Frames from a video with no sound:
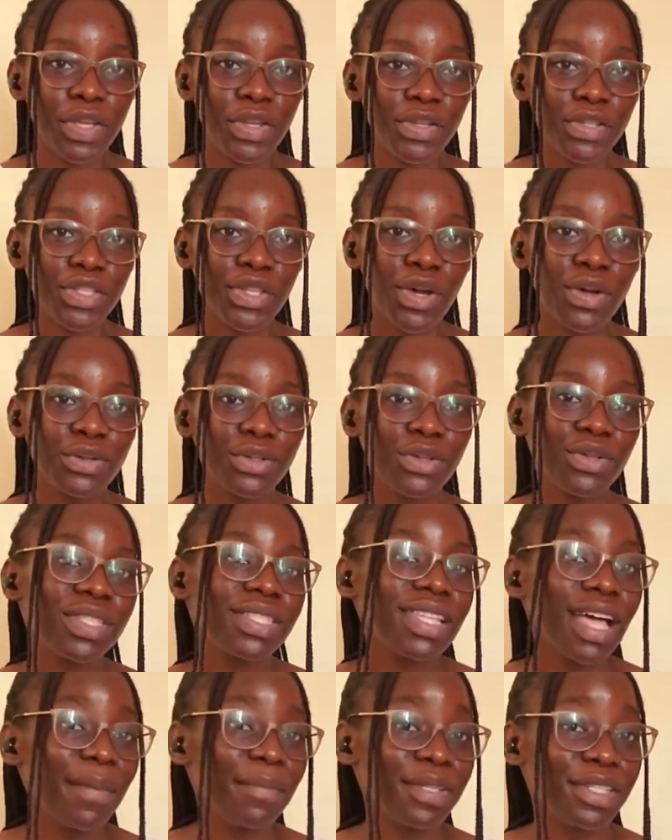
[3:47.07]
So to
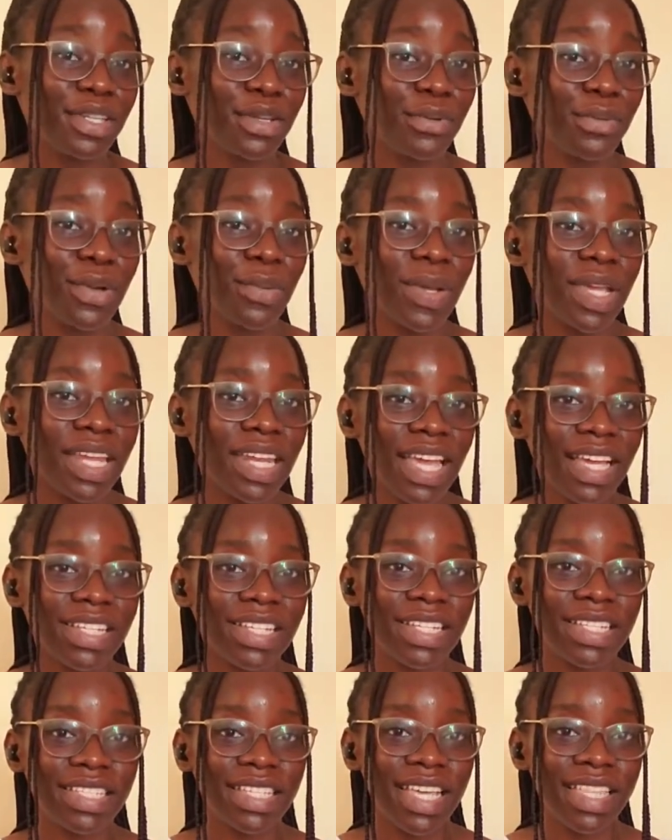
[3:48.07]
some degree, we can
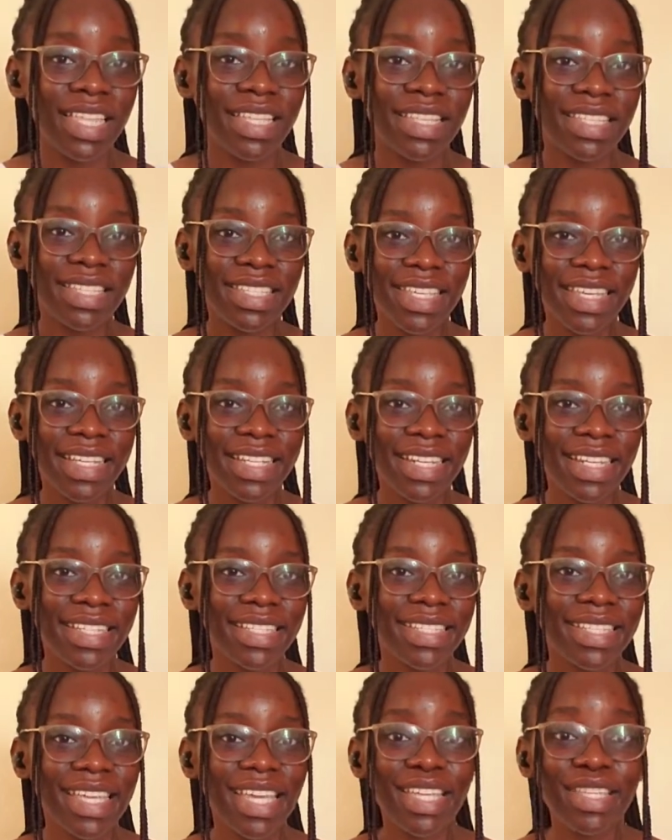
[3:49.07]
actually say that
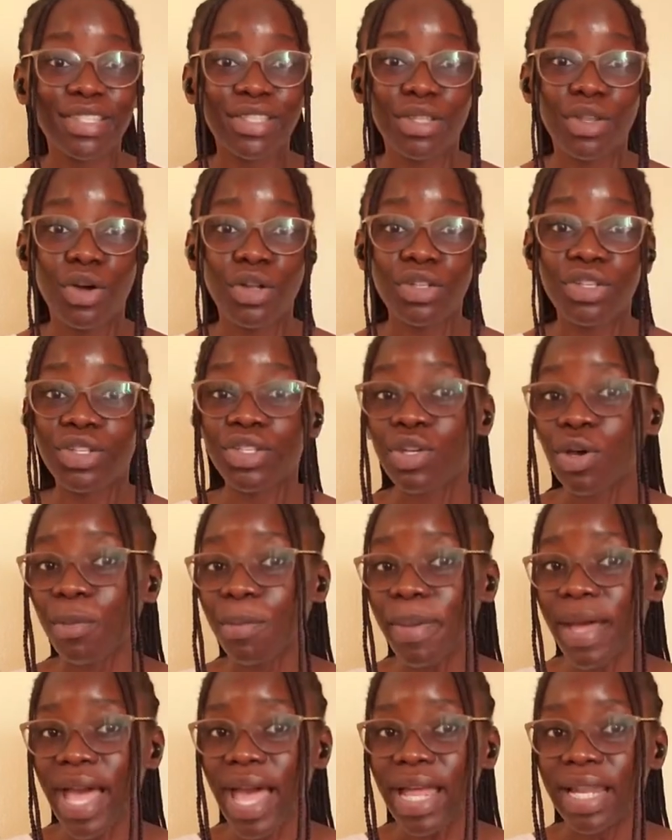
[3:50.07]
sickness is not so
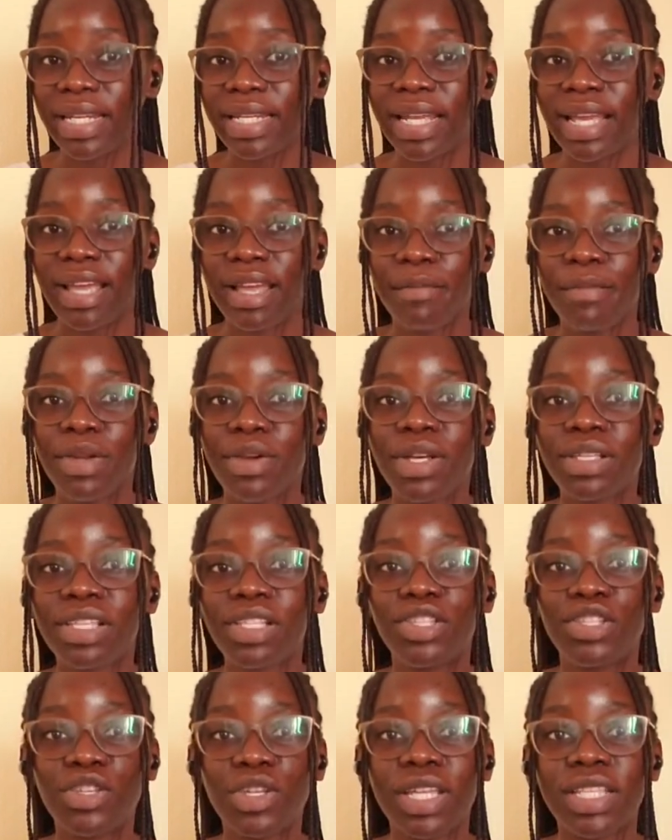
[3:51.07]
bad because
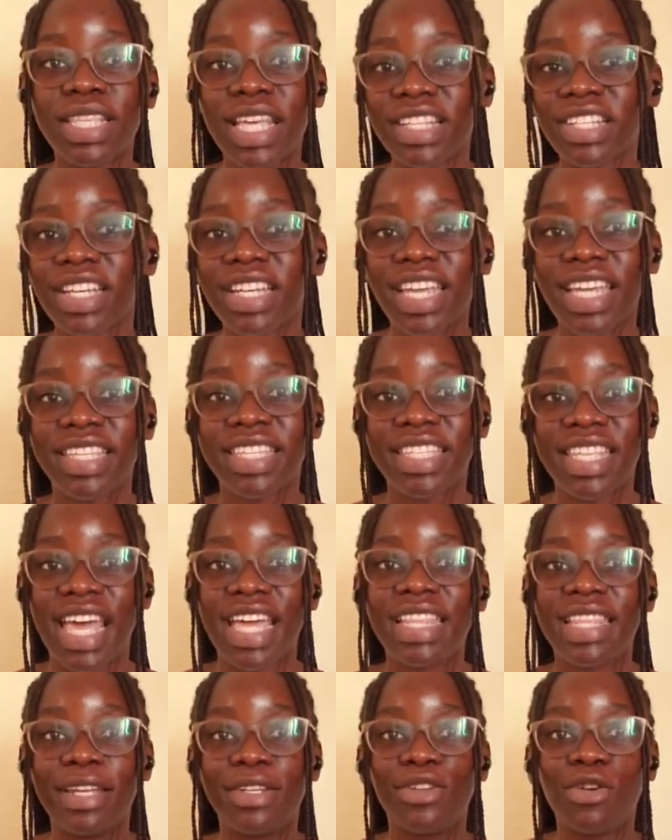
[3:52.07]
it's actually a sign
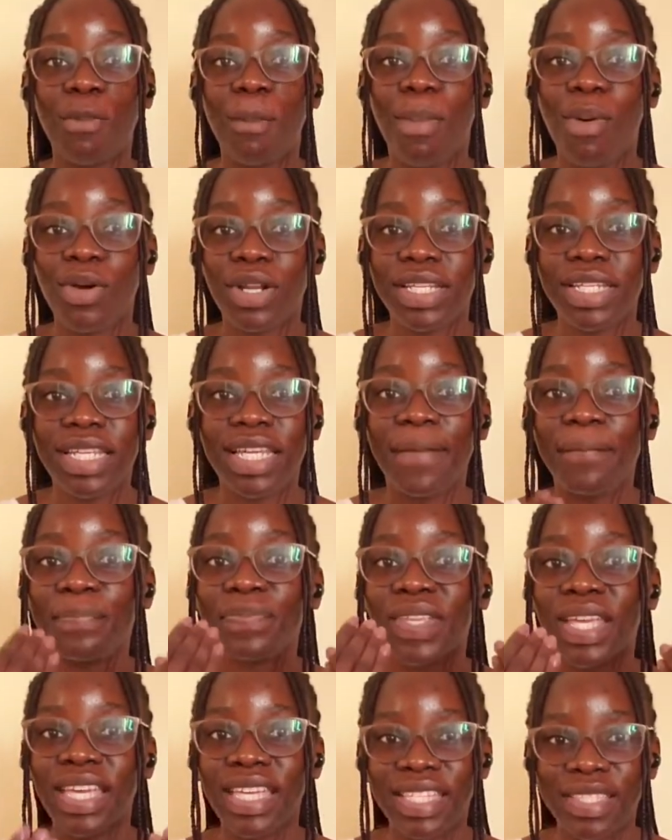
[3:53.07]
that your body
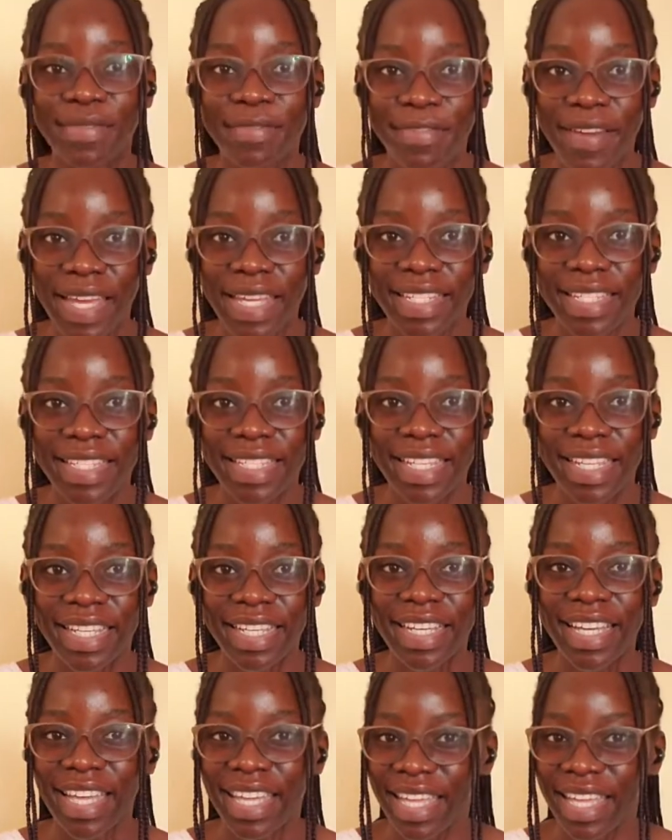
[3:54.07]
is fighting.